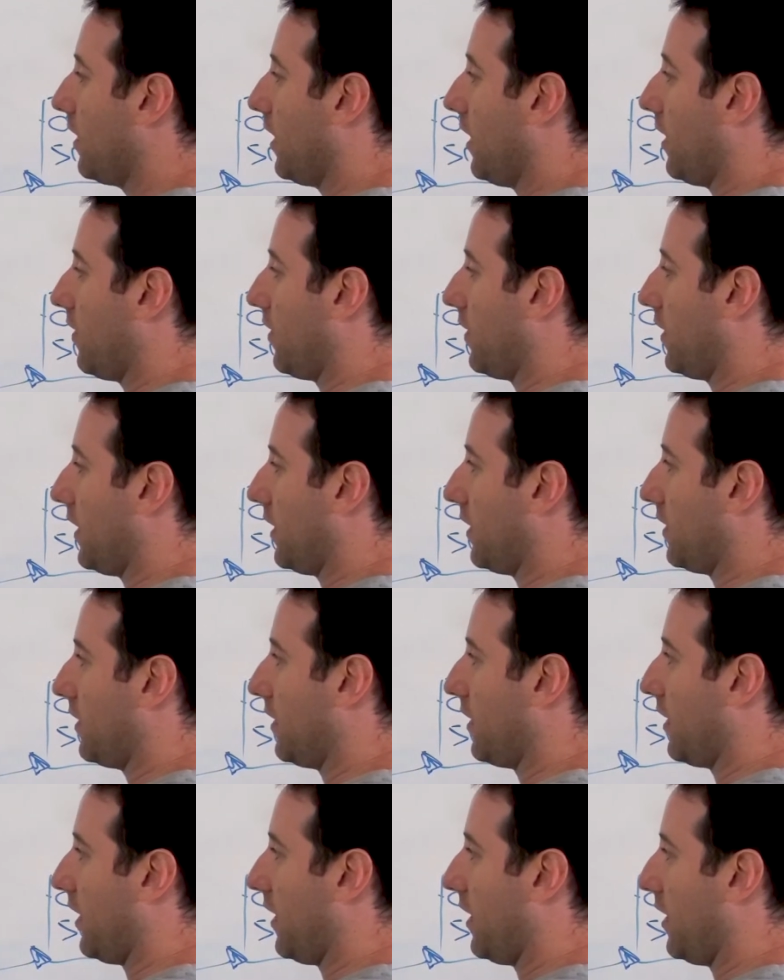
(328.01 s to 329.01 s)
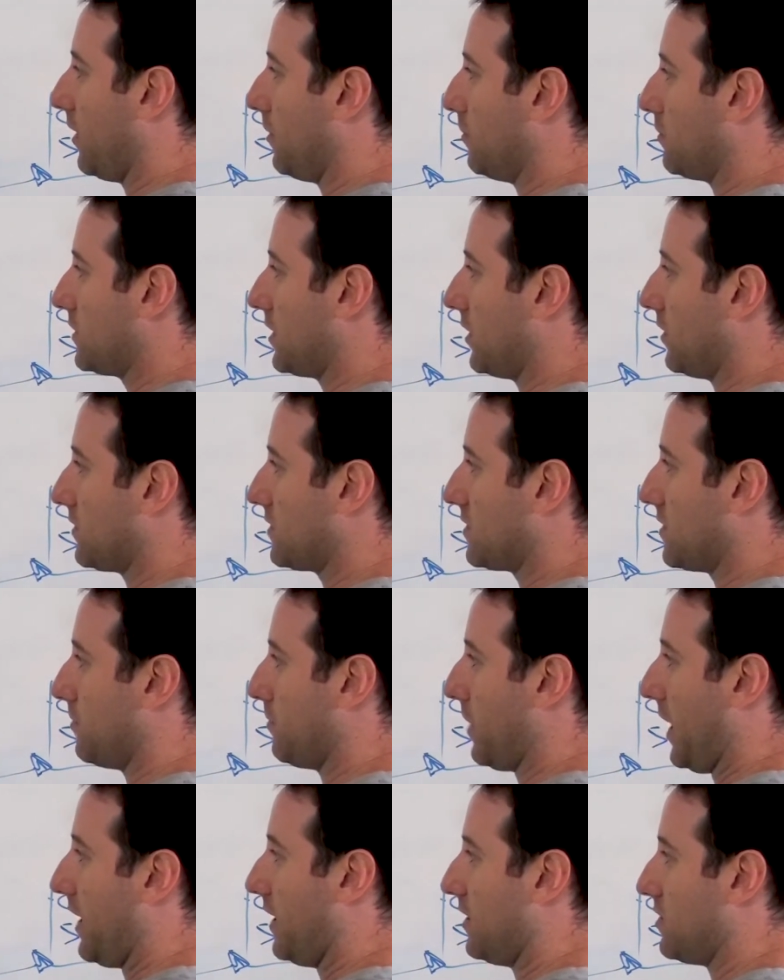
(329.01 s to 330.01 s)
and then tells the
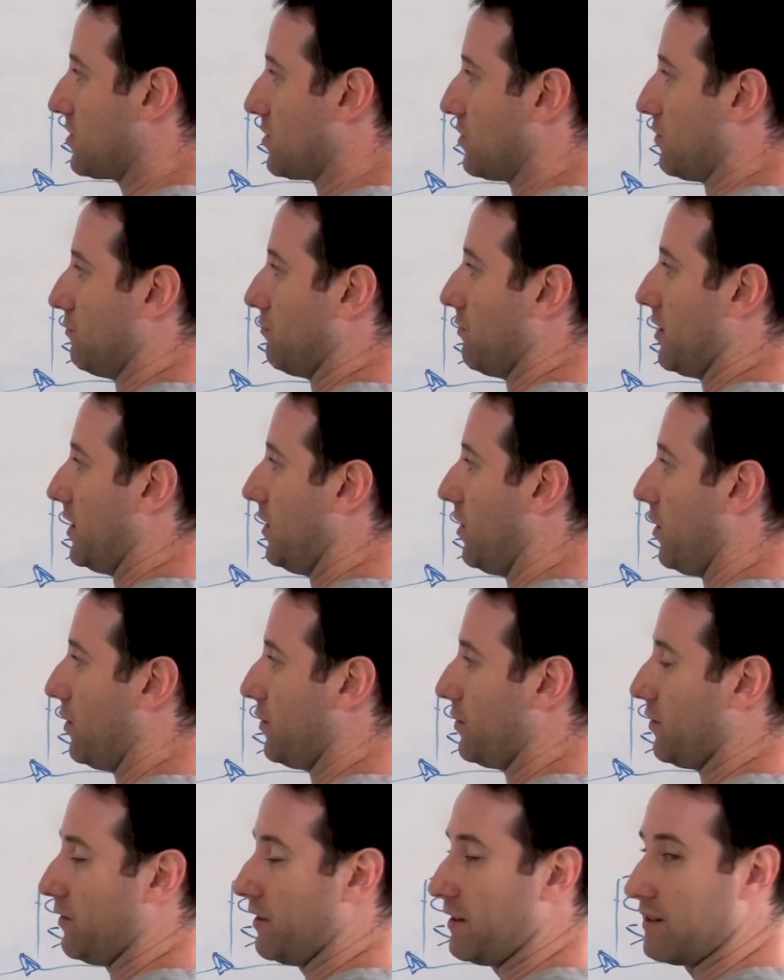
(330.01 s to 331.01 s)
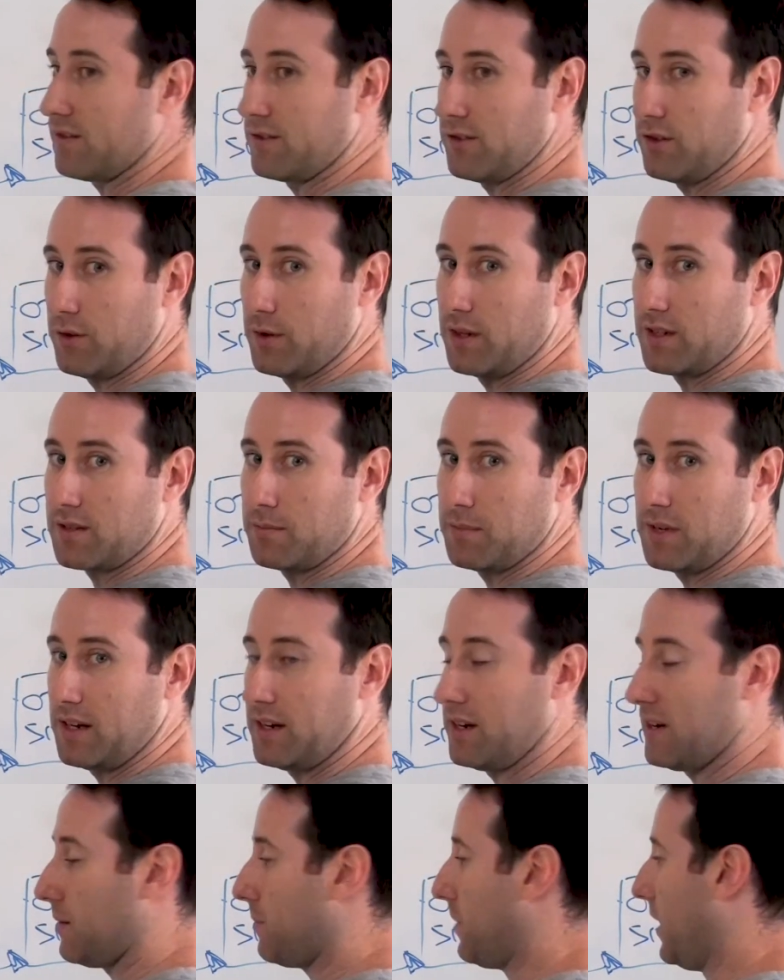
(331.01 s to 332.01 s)
page to reload on this new
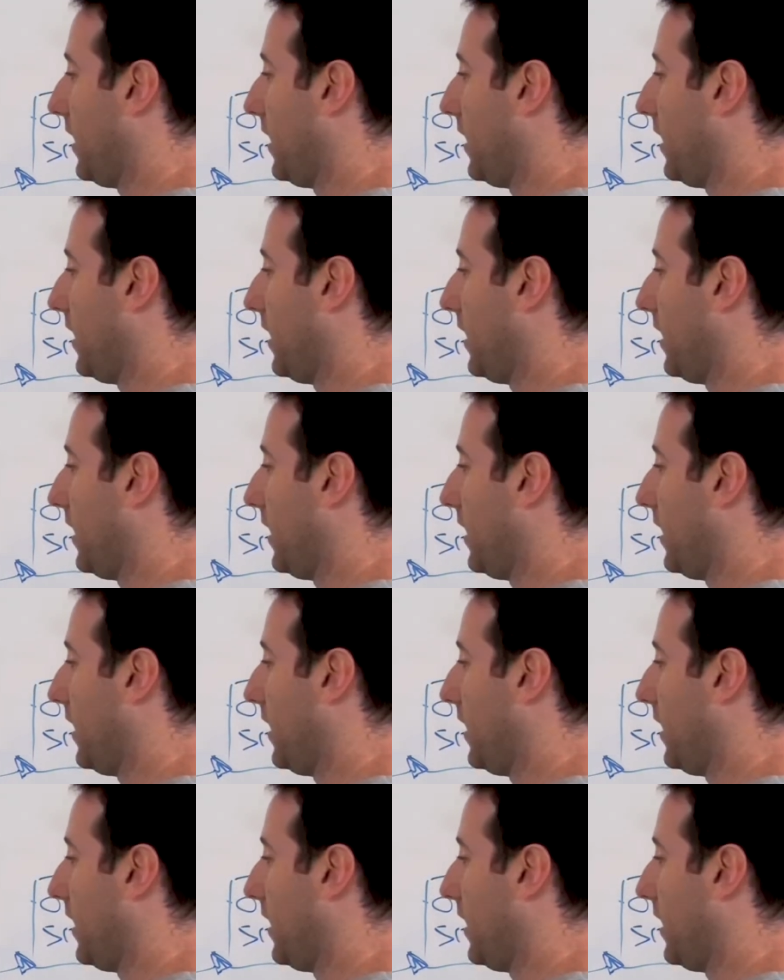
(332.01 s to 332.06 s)
intermediate